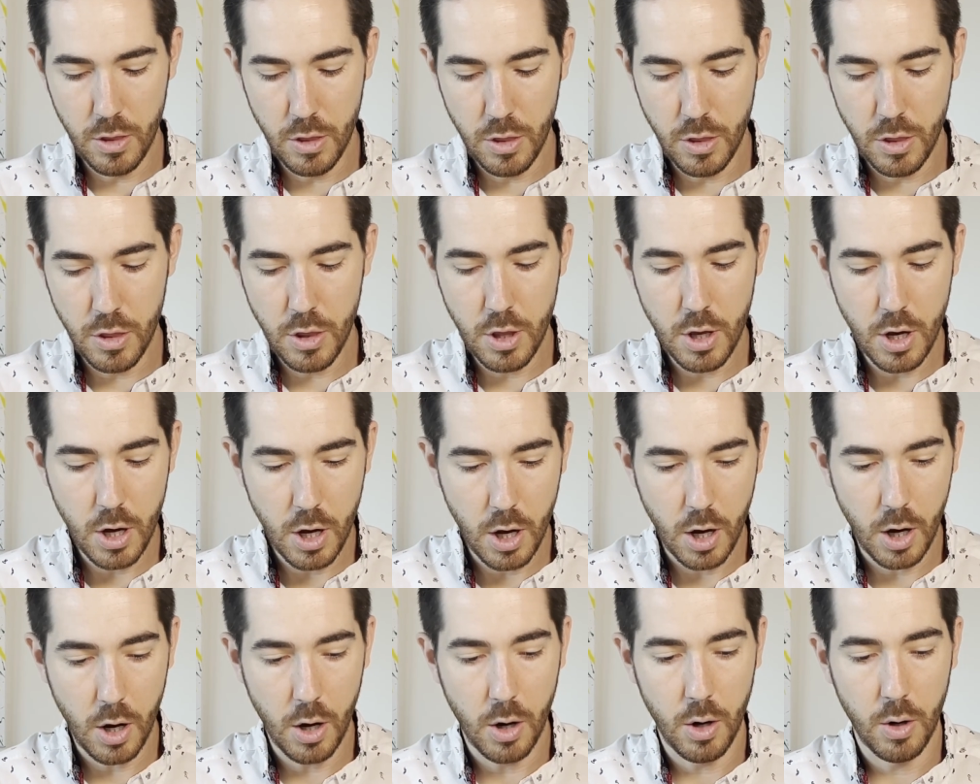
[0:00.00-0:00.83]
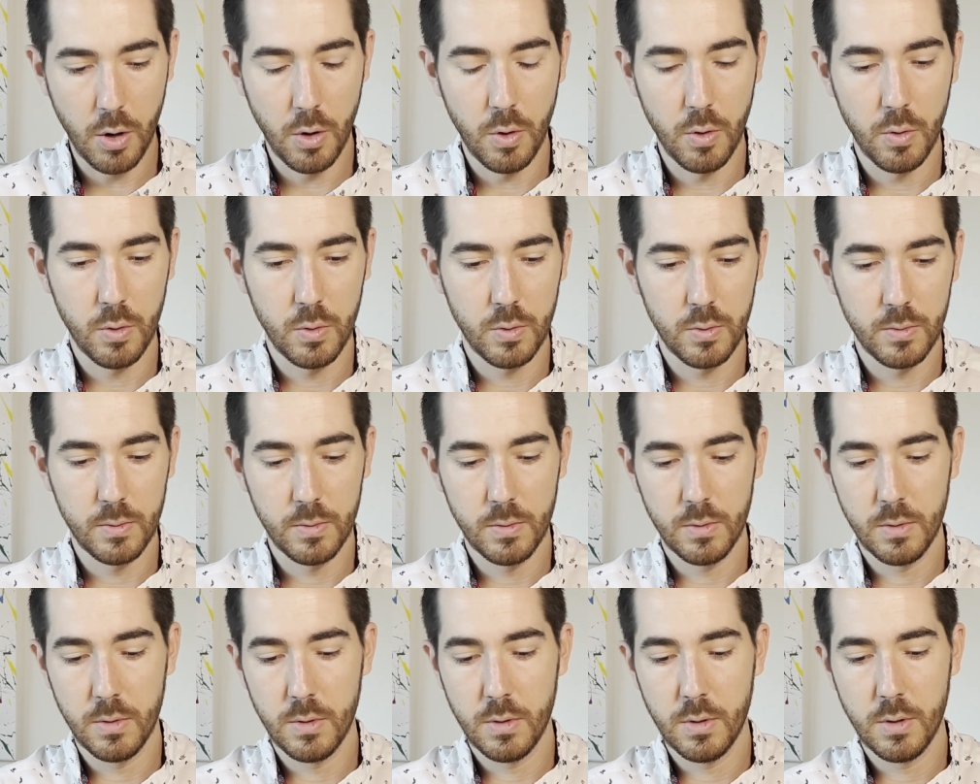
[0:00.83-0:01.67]
No.
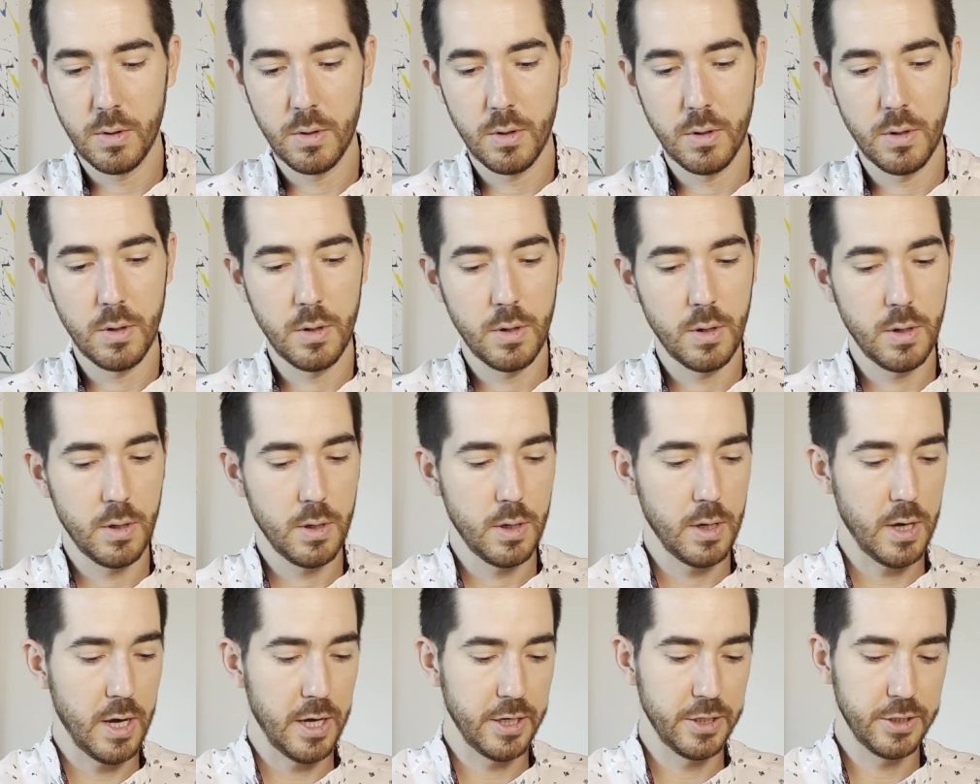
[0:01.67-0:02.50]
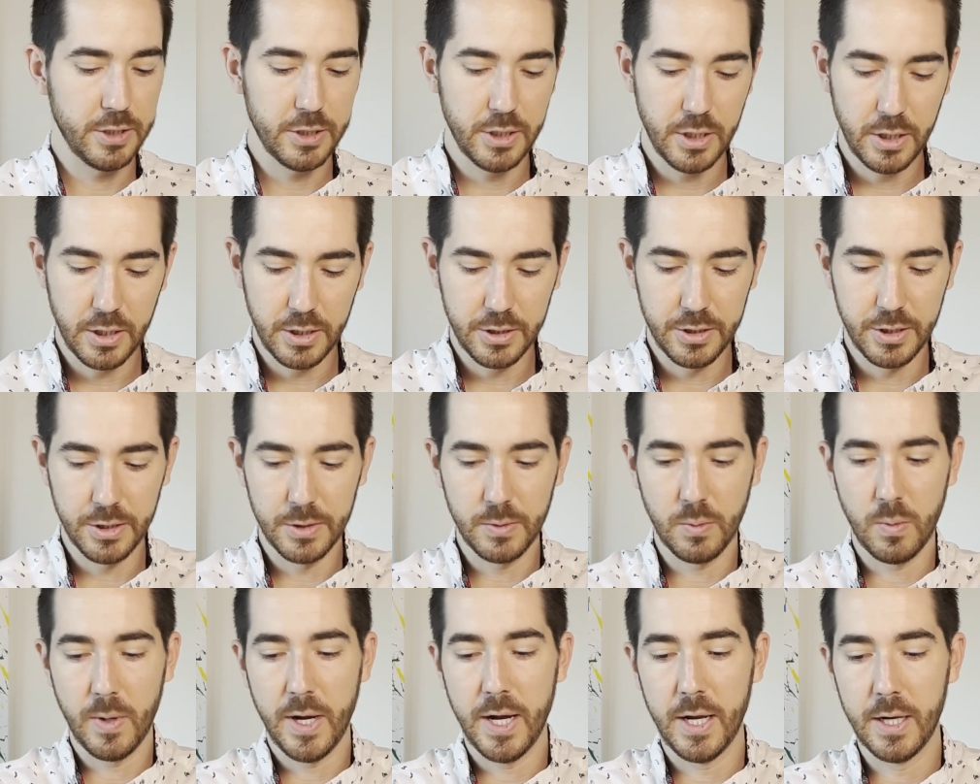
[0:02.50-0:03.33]
I should have
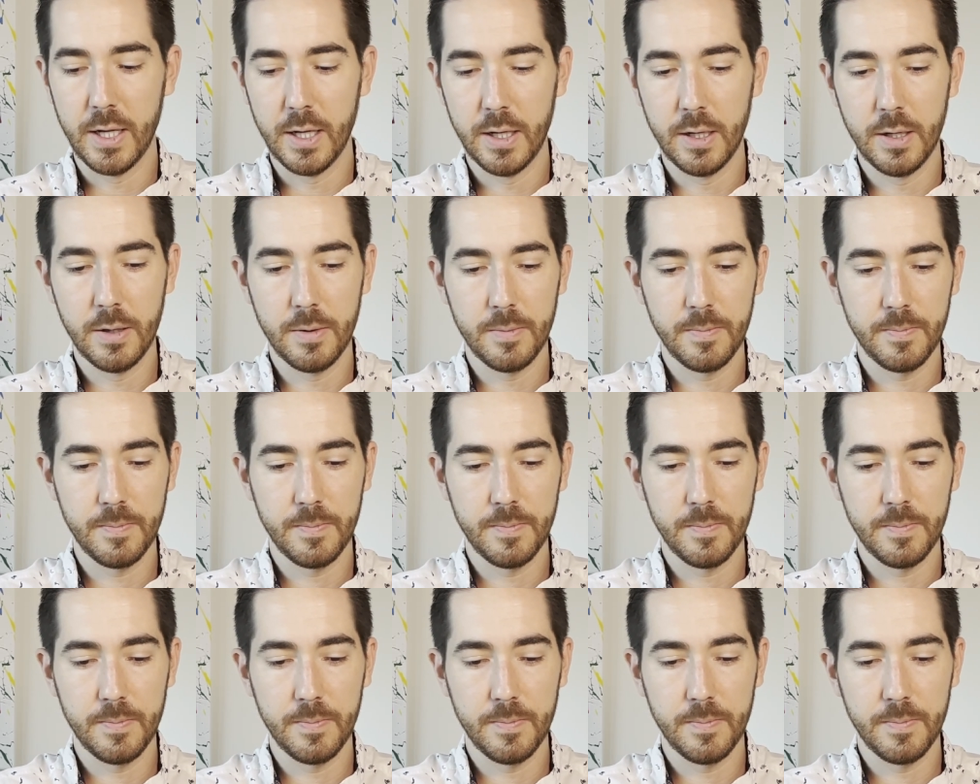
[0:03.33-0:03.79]
just waited.